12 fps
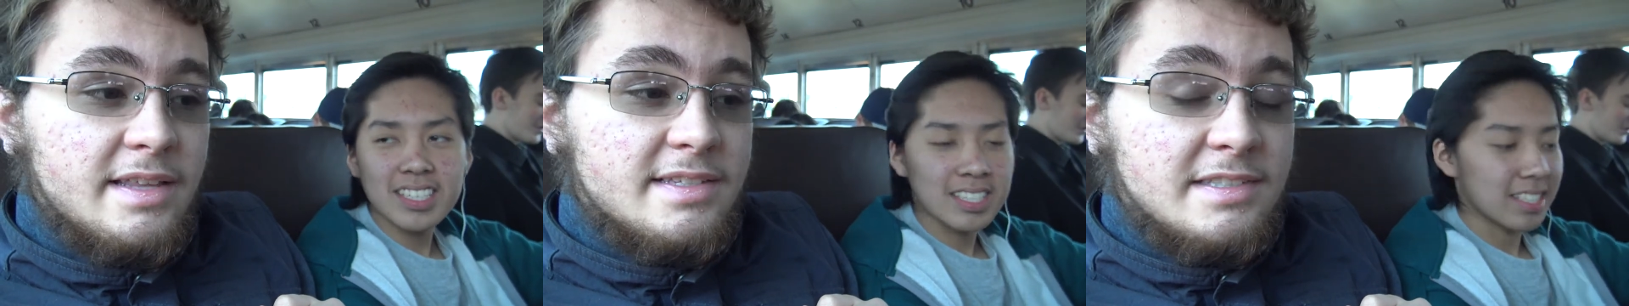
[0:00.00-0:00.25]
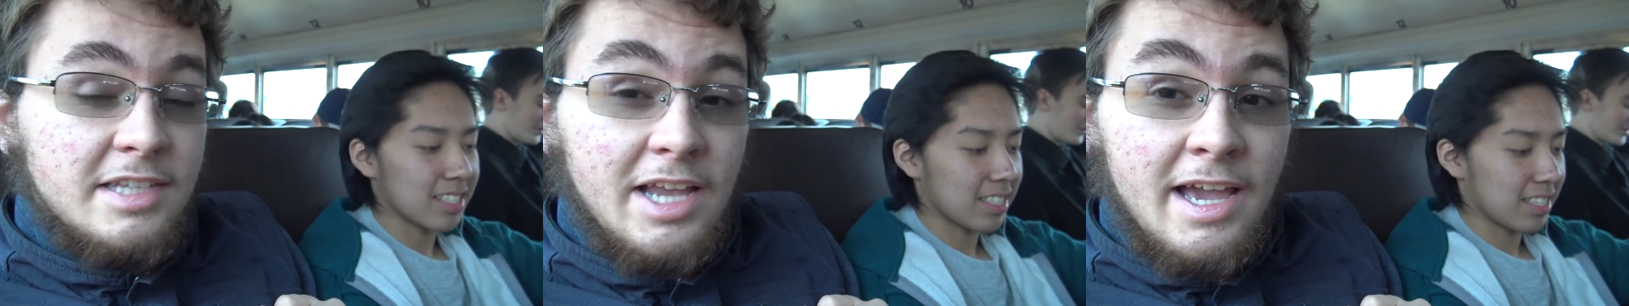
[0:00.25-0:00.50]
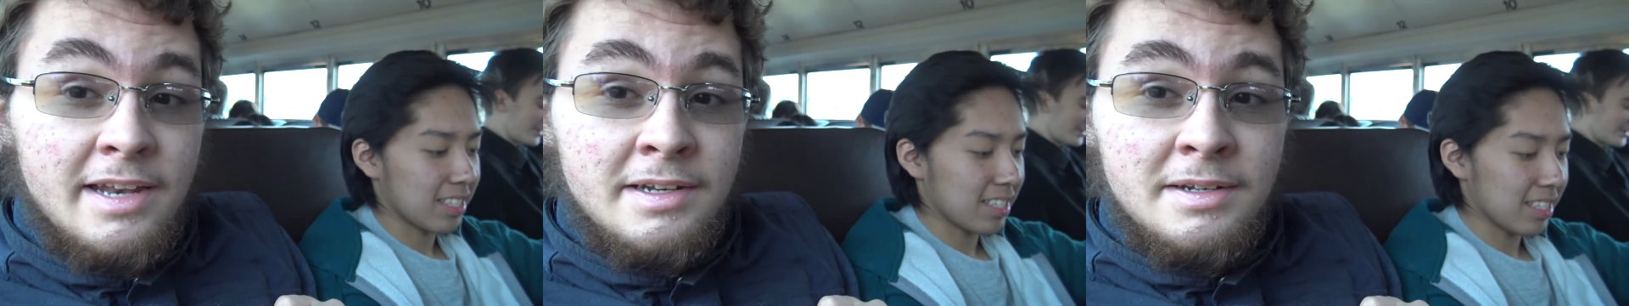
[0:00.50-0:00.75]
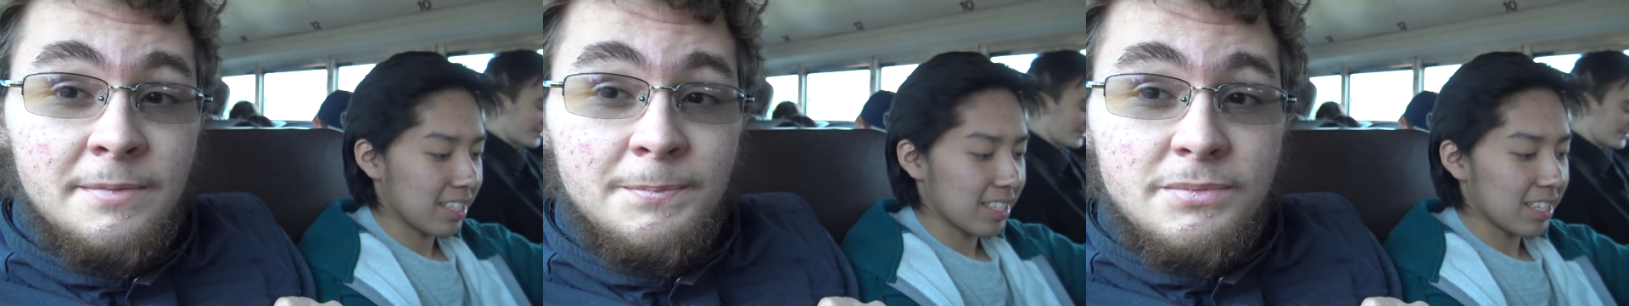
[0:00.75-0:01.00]
Speaker 1: This is the end,
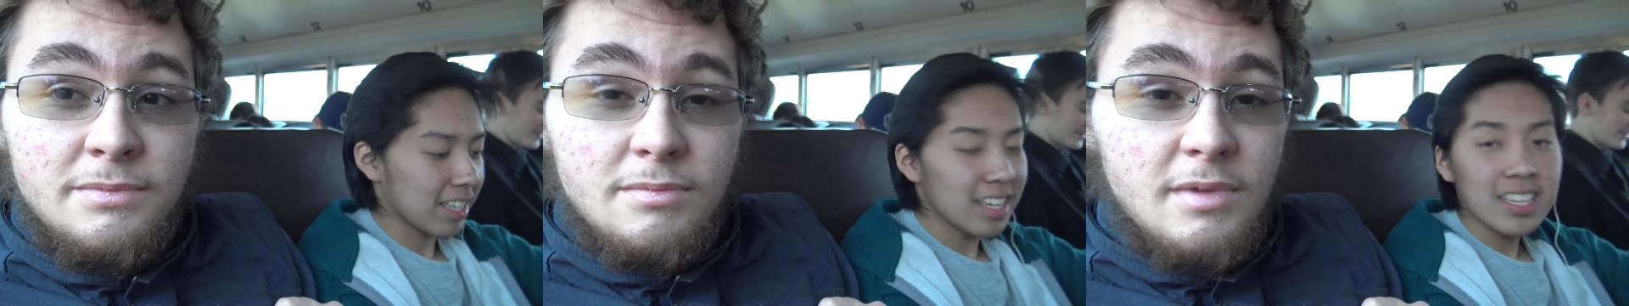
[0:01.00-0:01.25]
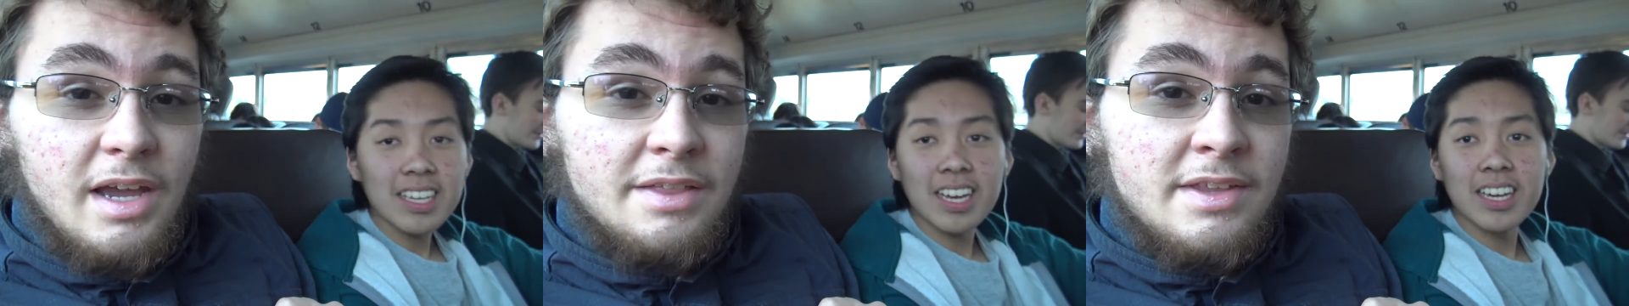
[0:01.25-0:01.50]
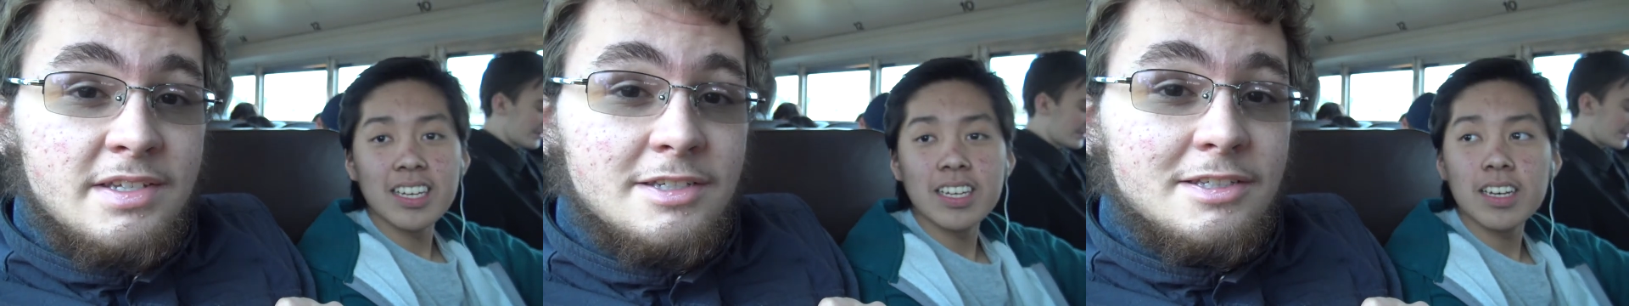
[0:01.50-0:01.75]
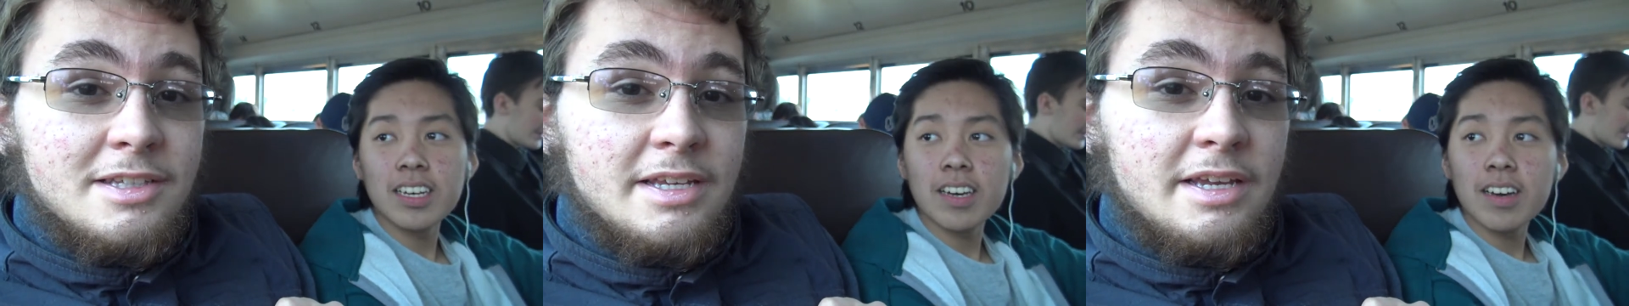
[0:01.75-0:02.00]
and this
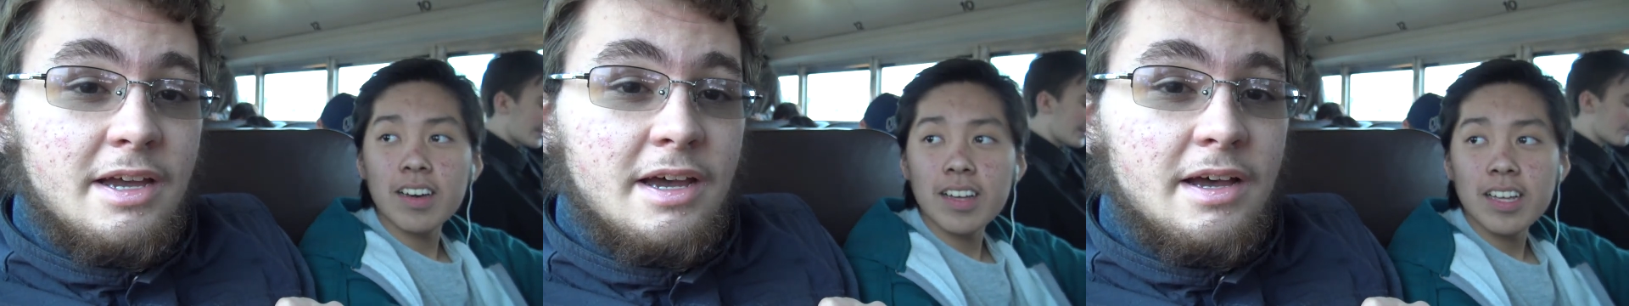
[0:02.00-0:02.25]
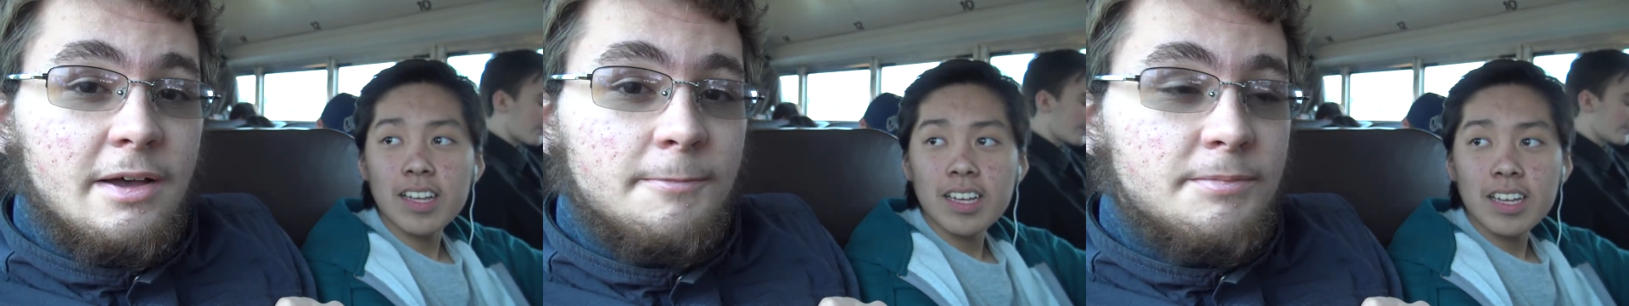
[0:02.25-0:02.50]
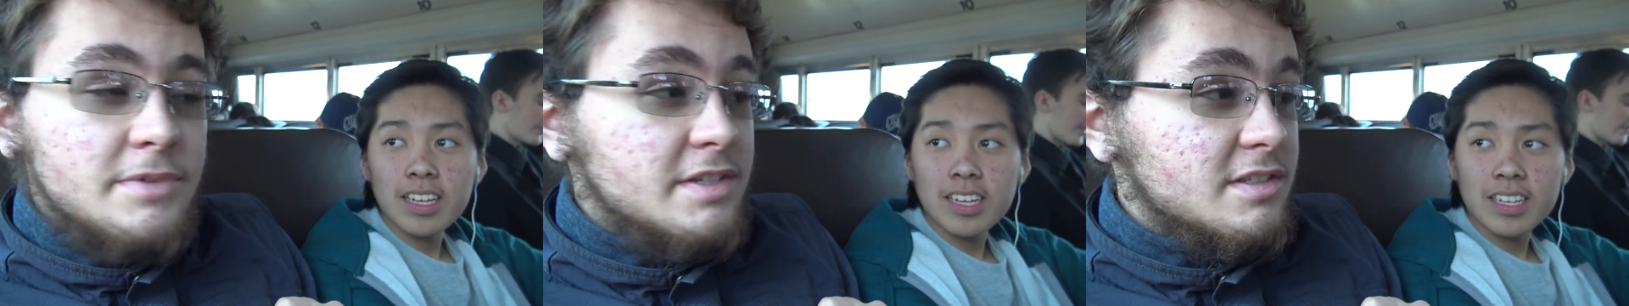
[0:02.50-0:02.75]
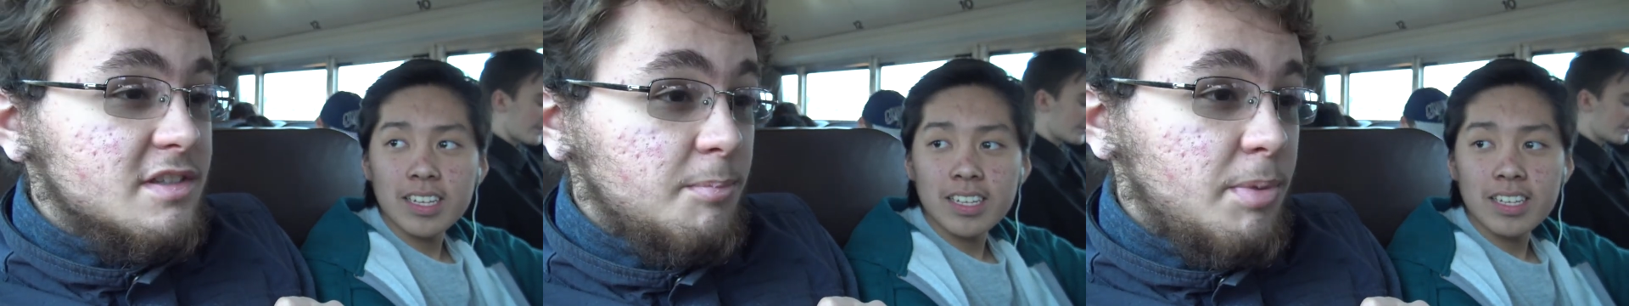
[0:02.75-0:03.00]
is the uh, this
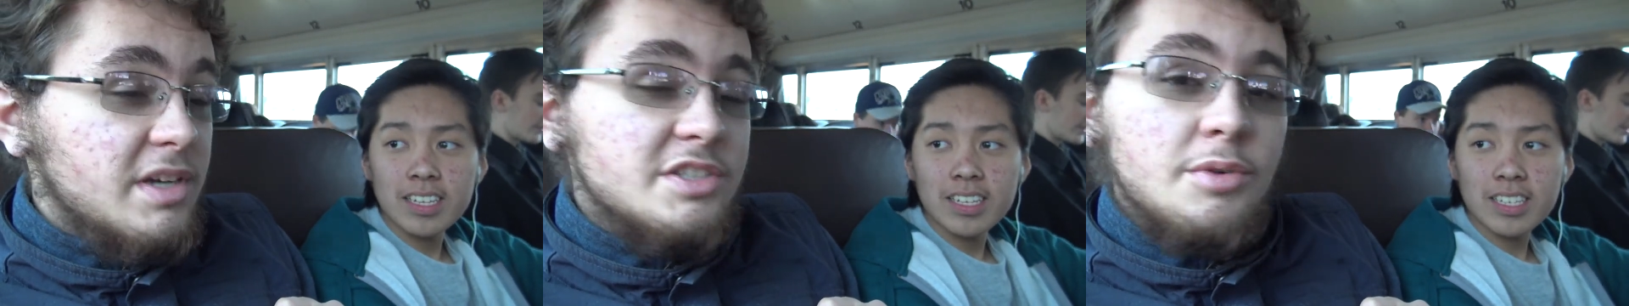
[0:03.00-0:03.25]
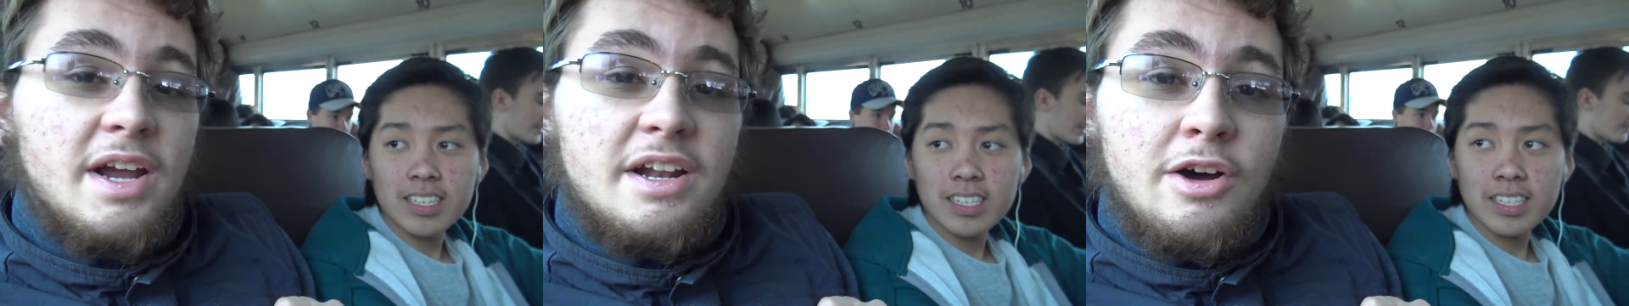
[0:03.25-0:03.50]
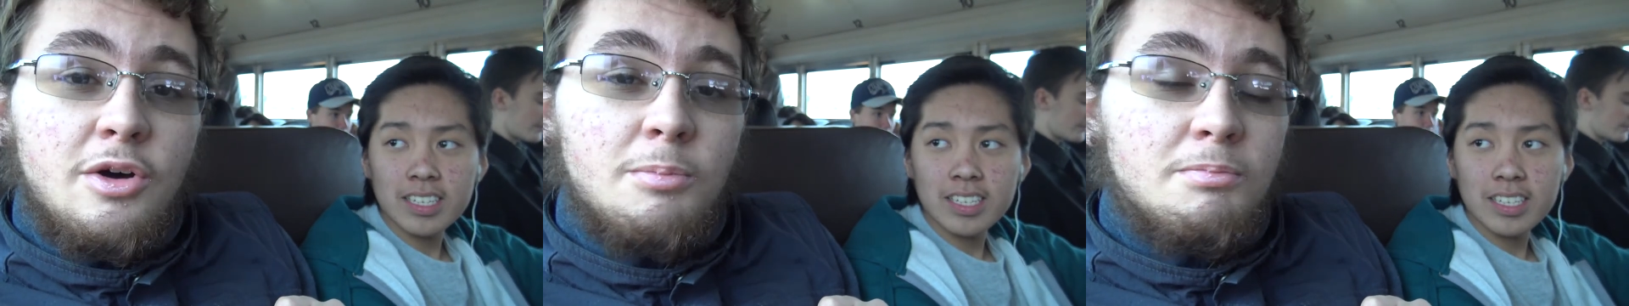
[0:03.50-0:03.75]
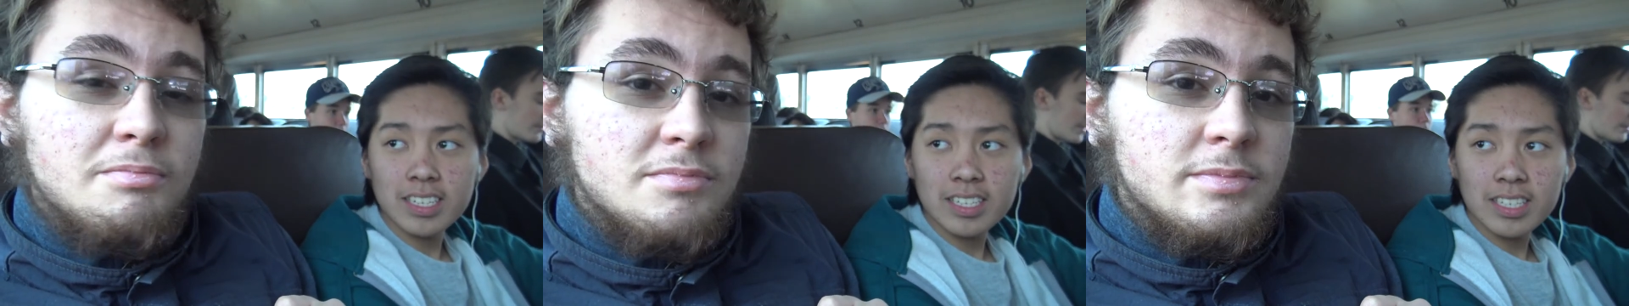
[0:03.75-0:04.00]
is the bus ride
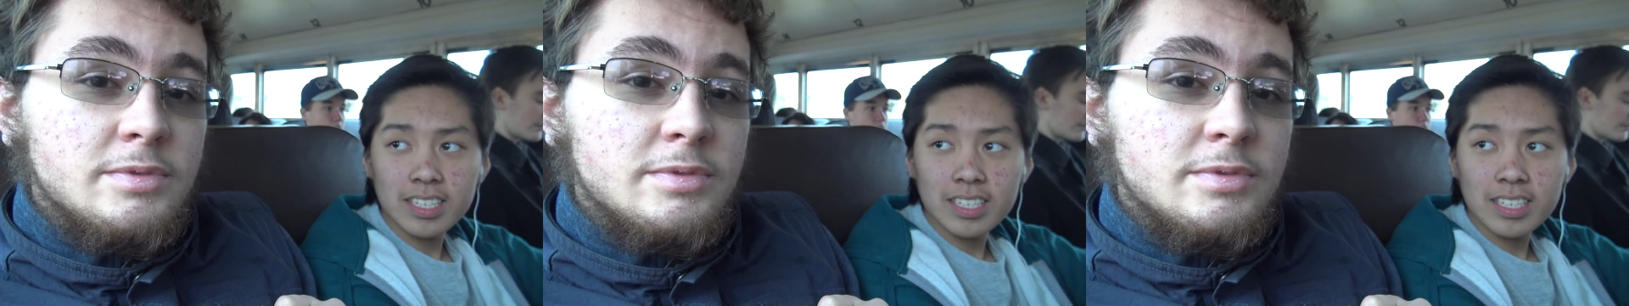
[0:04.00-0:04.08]
home.